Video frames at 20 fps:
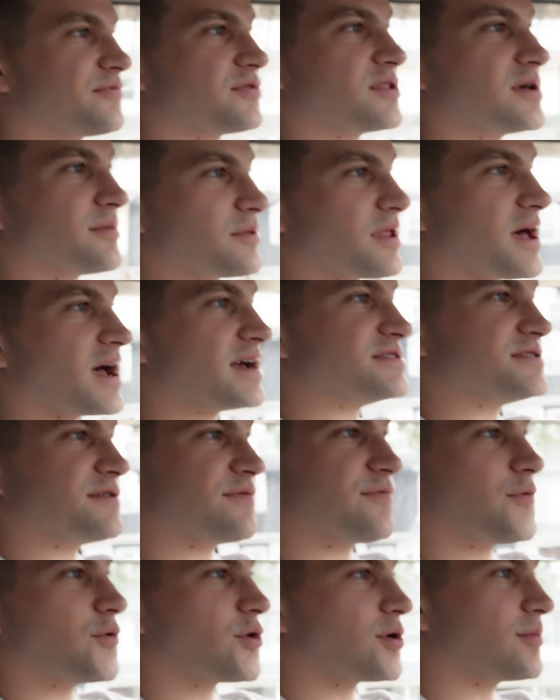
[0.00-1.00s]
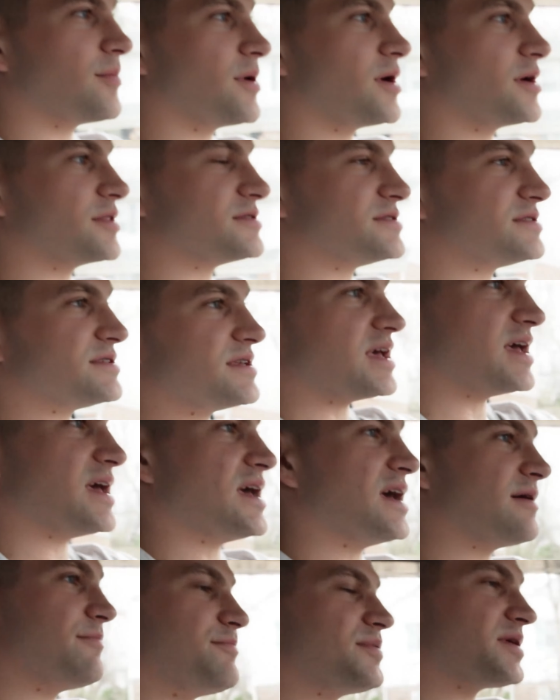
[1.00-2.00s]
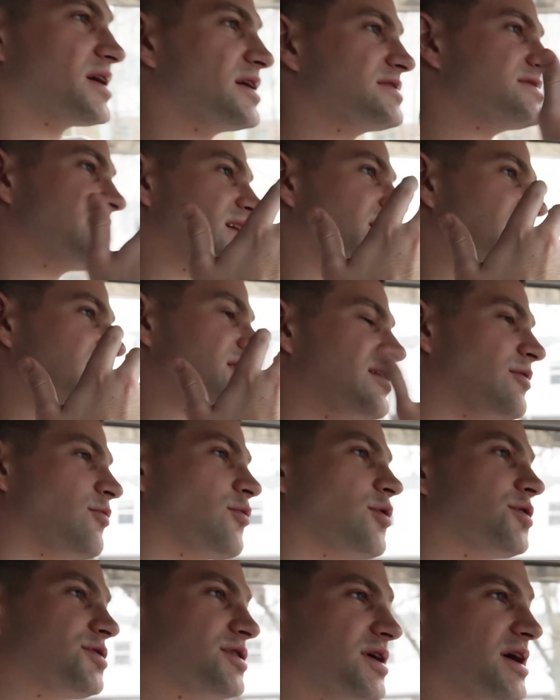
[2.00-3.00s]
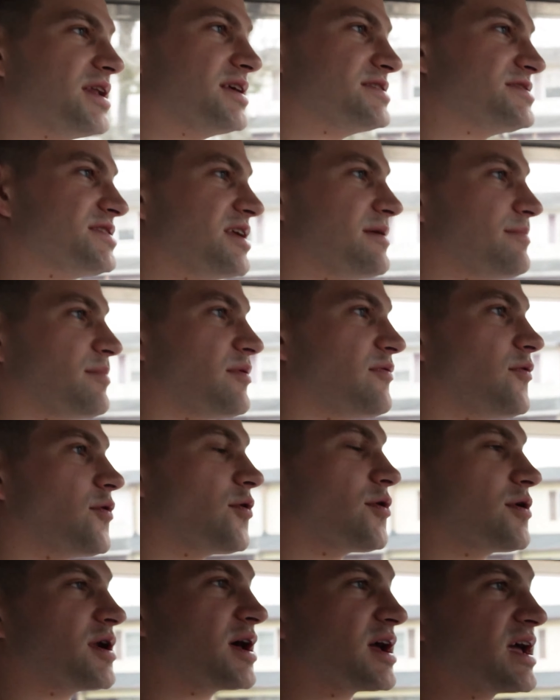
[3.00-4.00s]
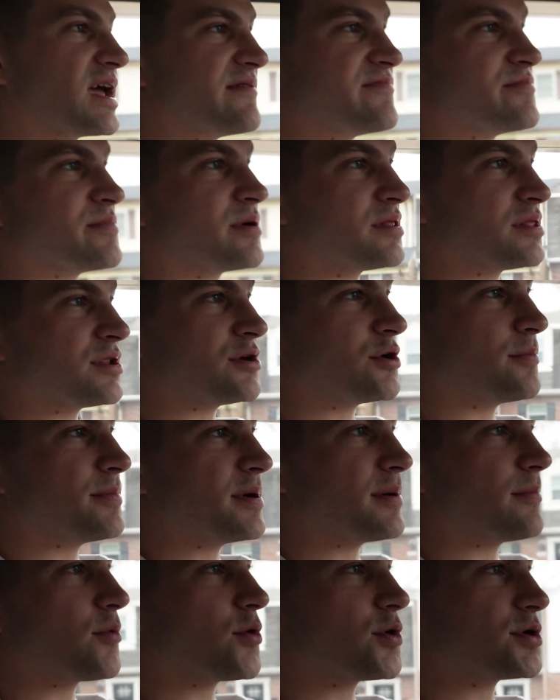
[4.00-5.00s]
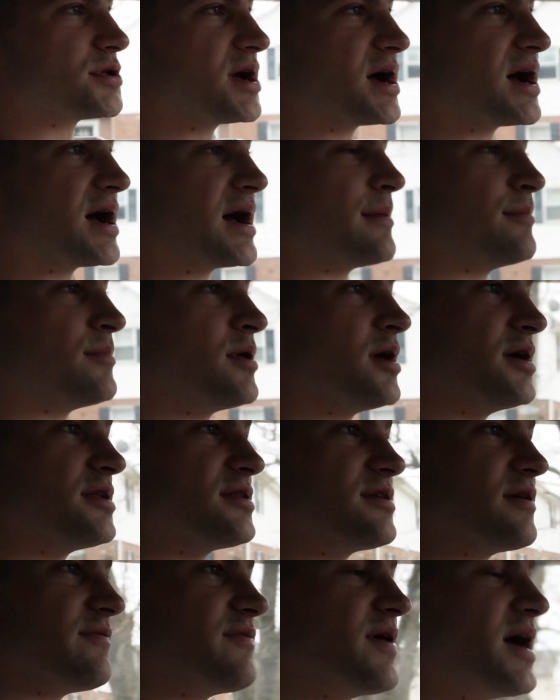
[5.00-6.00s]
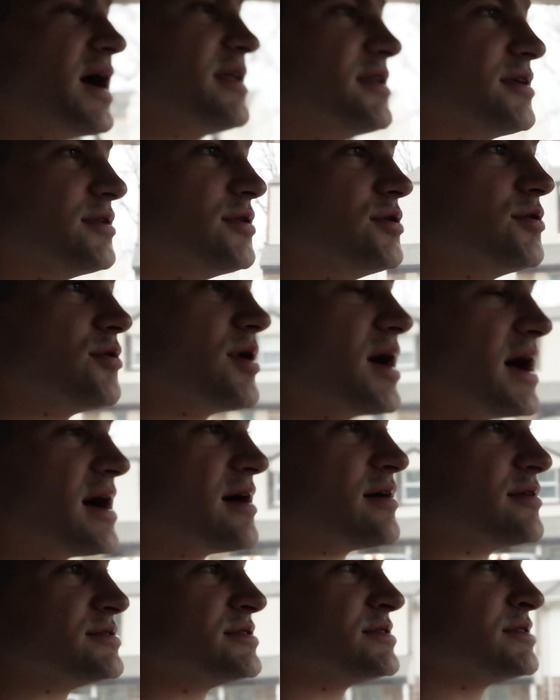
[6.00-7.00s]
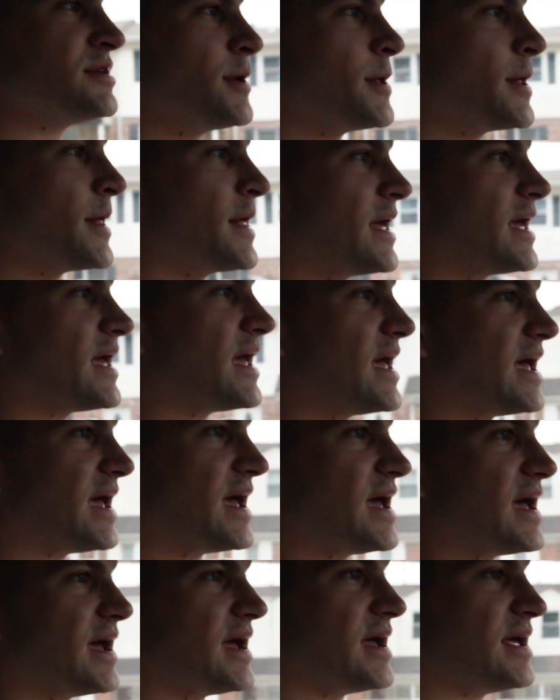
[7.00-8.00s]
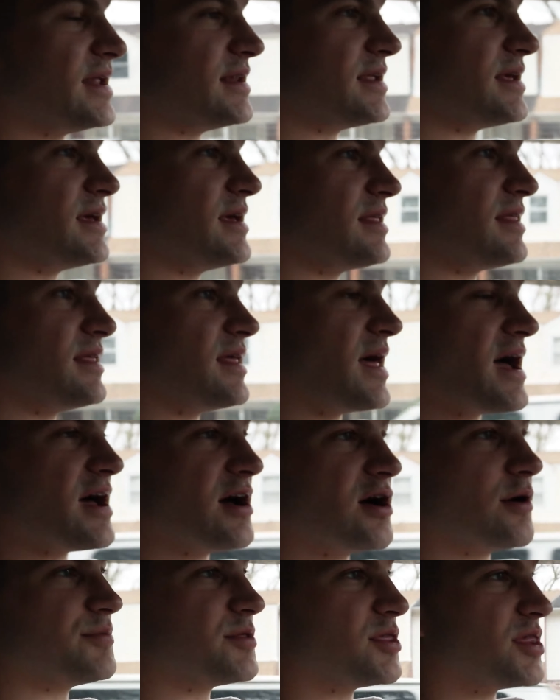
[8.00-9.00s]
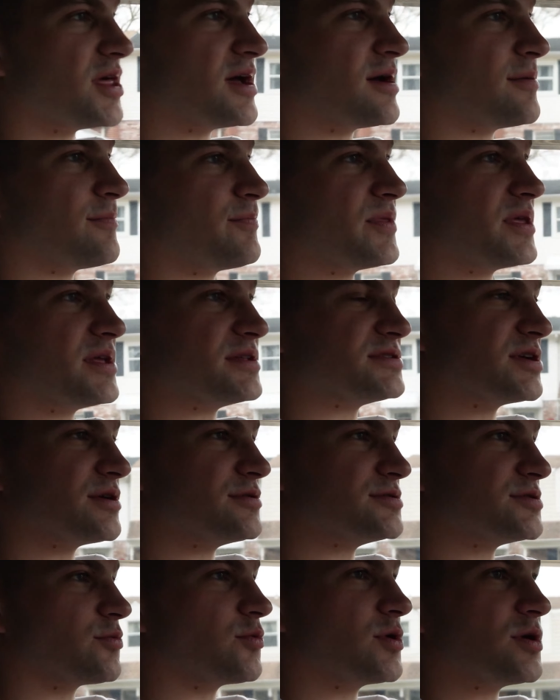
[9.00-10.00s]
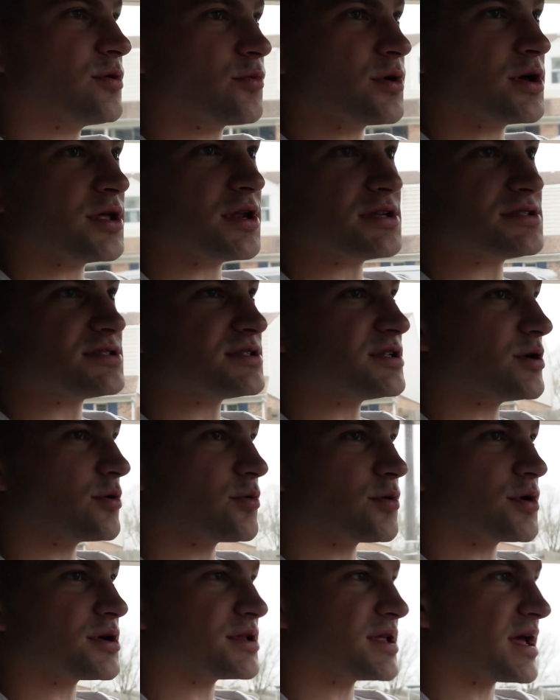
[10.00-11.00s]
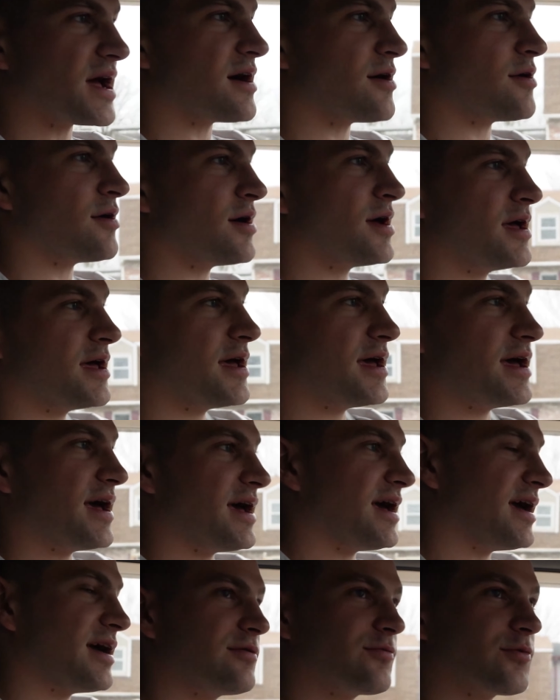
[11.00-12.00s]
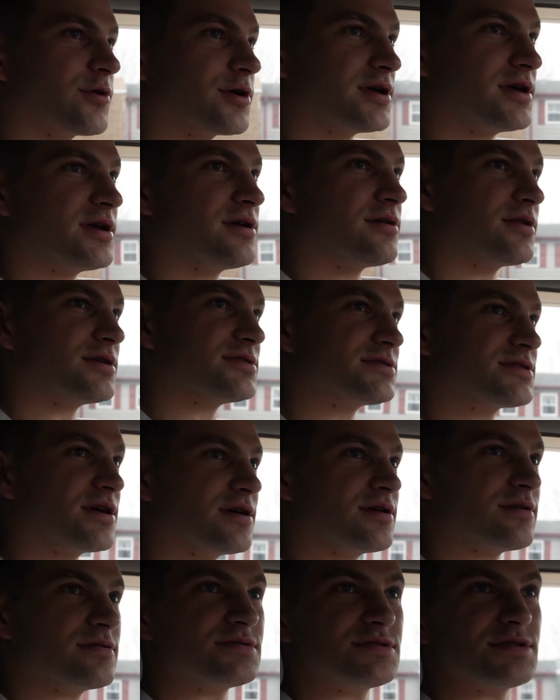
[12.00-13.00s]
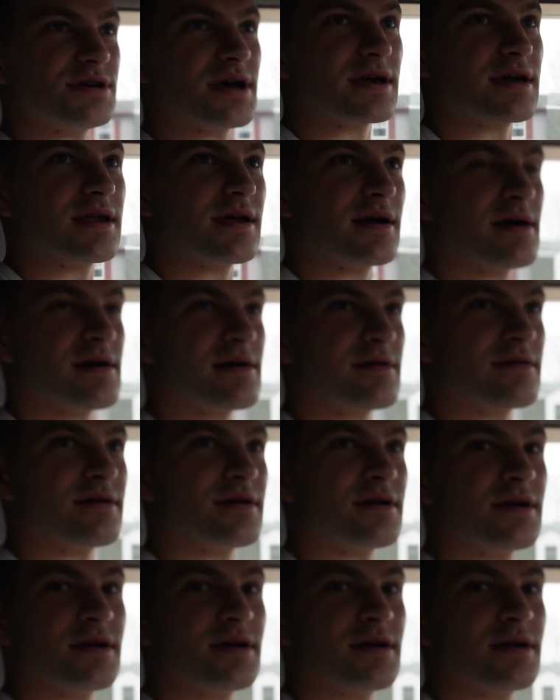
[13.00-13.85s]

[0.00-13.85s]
flip lasted 4 months because there were tenants in it before and I gave them a little bit more time to find a new house and that helped them, and so it was a win-win. It still worked out and we're here. Let's go check it out.